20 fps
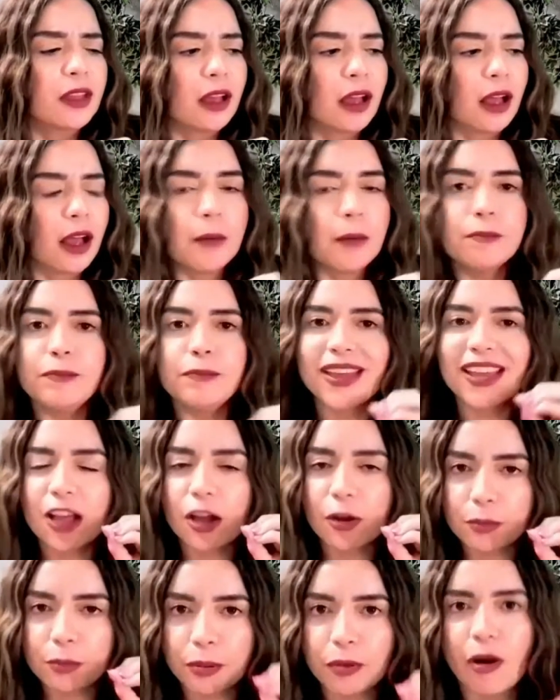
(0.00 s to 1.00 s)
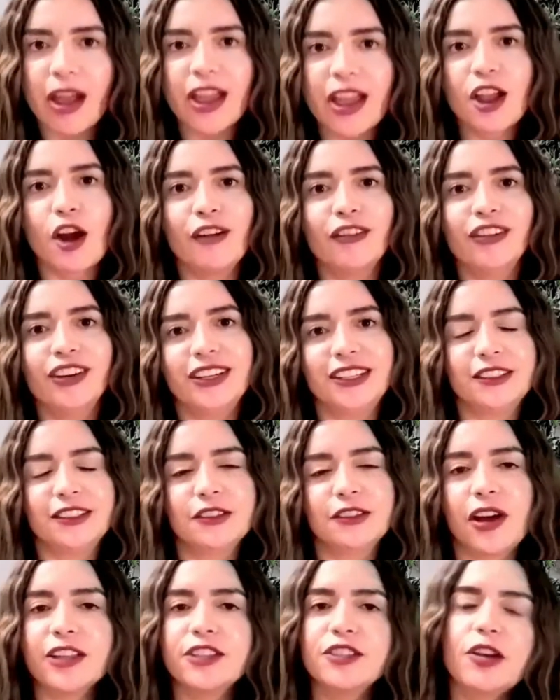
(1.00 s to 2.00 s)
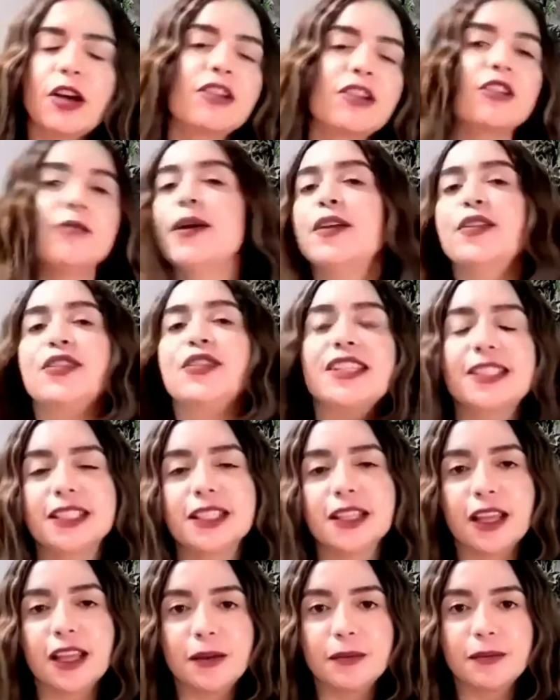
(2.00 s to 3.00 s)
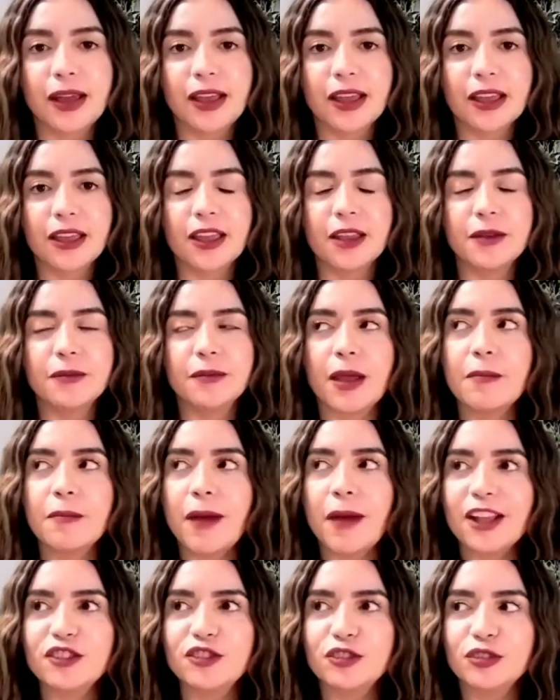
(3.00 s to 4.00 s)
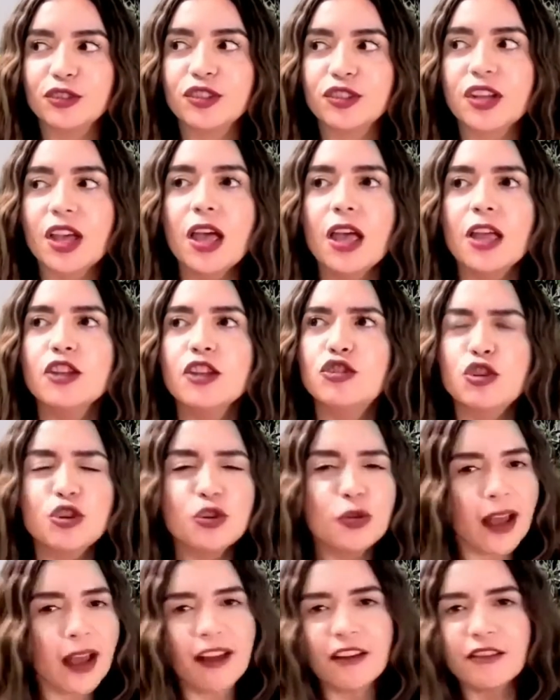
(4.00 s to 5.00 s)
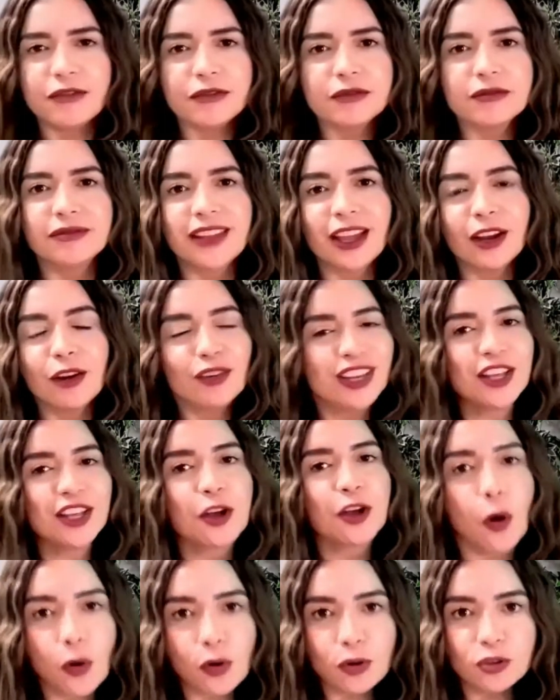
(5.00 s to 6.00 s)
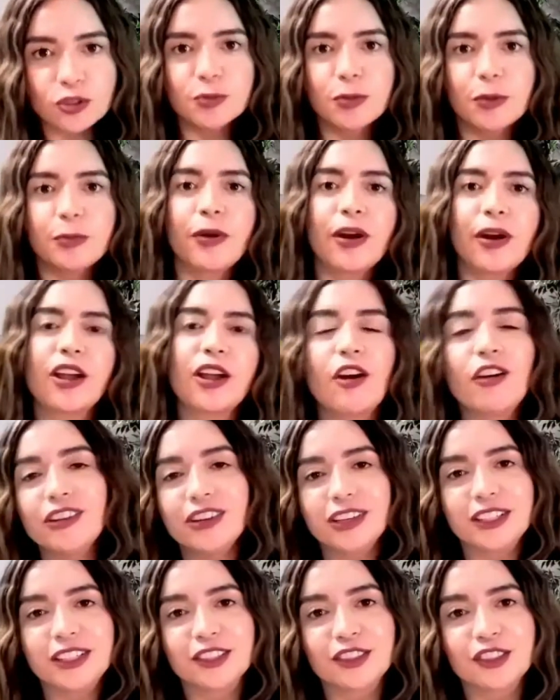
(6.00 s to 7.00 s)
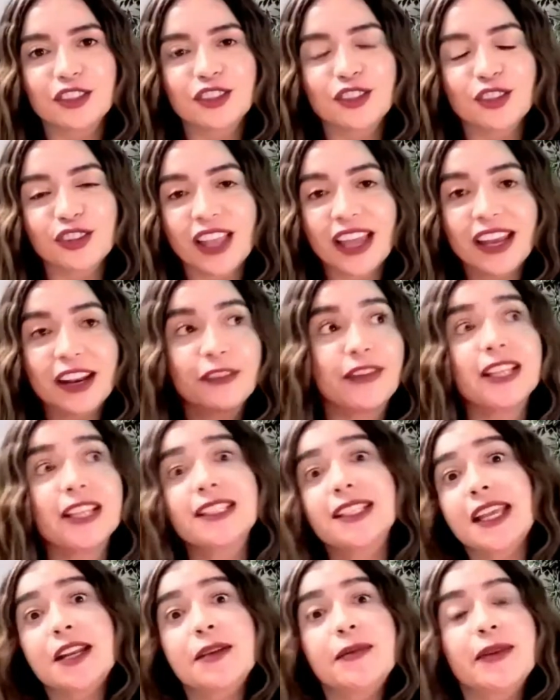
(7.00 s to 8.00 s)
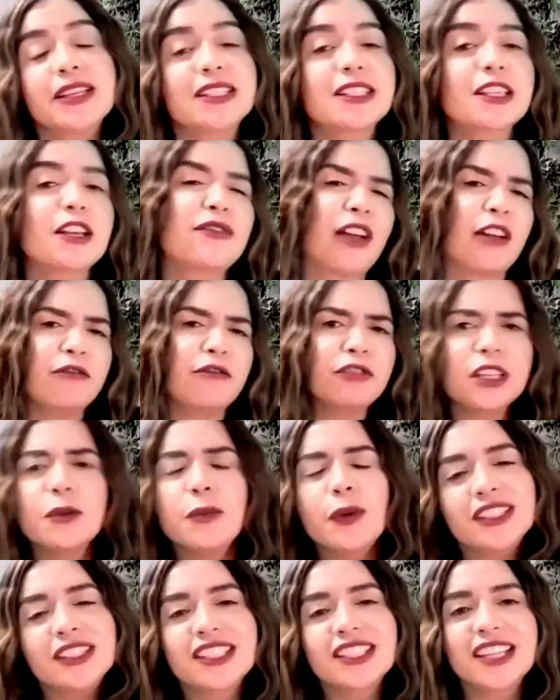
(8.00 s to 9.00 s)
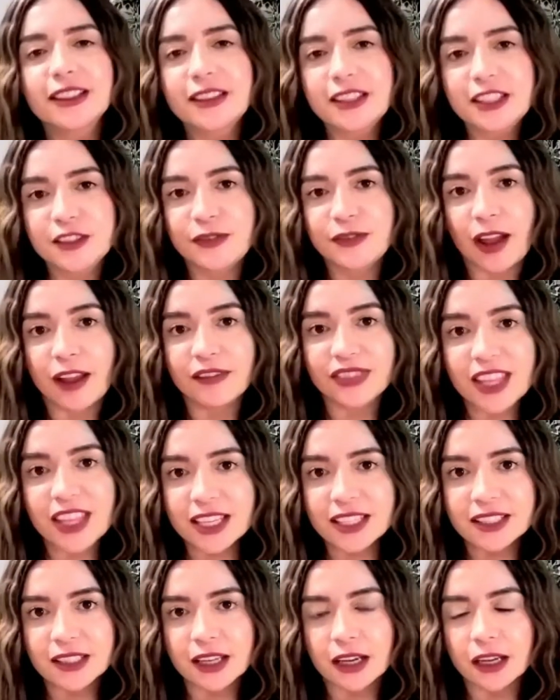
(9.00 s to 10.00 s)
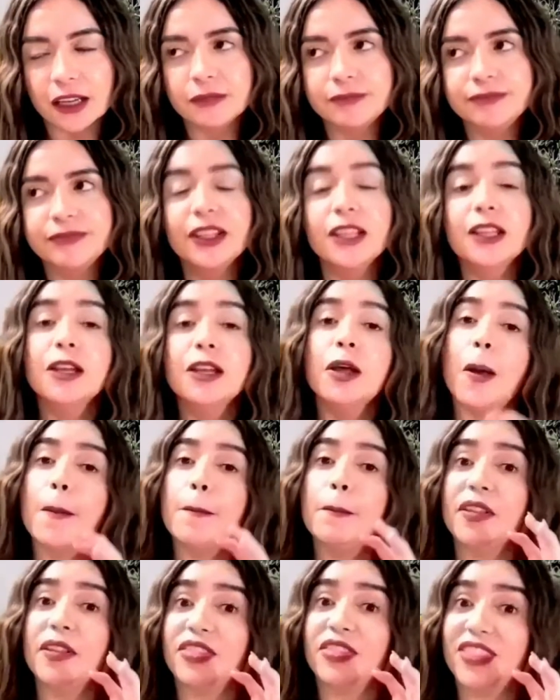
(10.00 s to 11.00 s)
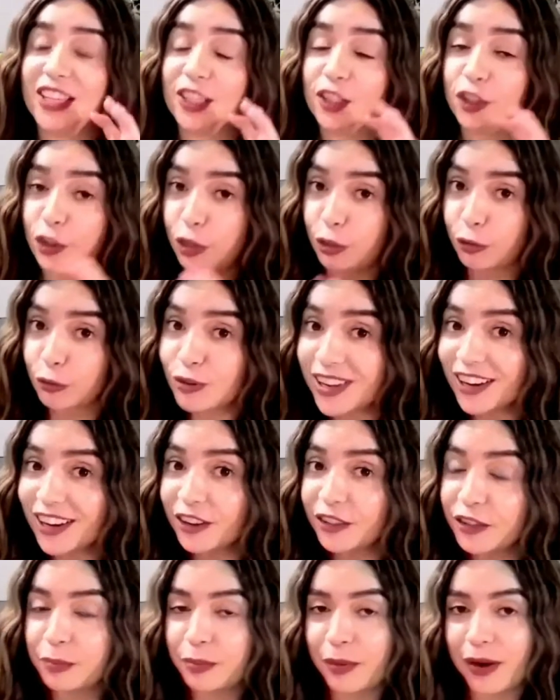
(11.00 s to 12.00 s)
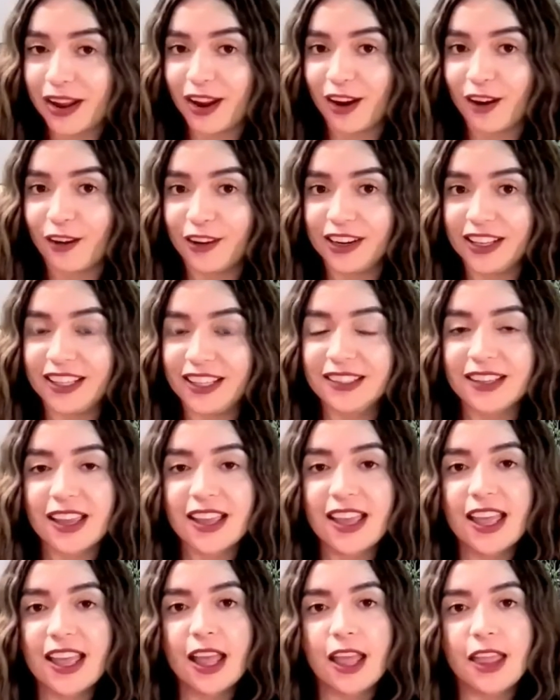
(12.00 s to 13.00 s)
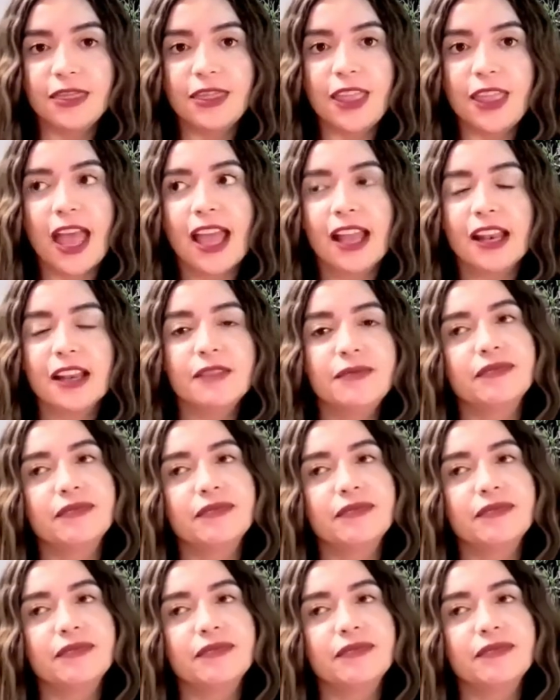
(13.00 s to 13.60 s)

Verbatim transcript: I'm big on priorities. So I talk about this in my in my modules do you have not only goals but priorities so that if i say to myself i really want to get these five things done but these three are the priorities that